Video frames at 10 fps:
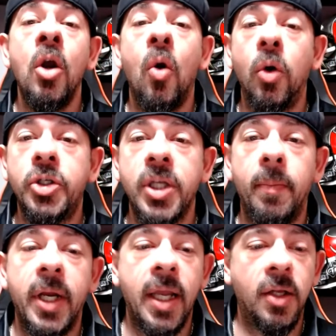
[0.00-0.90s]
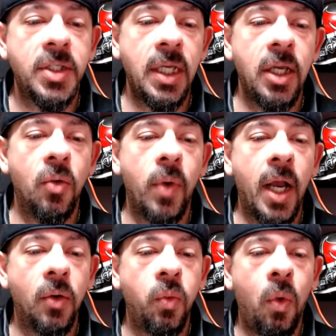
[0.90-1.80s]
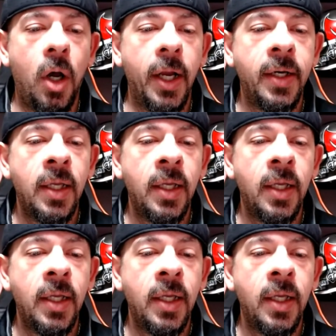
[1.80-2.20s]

or somebody else in round one.